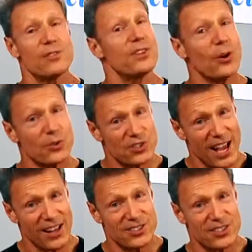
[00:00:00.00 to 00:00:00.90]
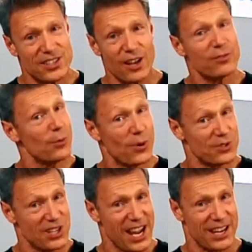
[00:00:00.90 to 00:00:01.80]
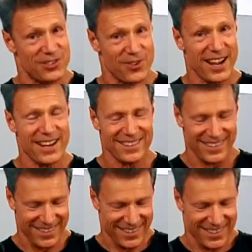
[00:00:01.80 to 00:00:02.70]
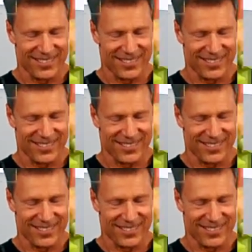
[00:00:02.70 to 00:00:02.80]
way to exercise by sitting to stay fit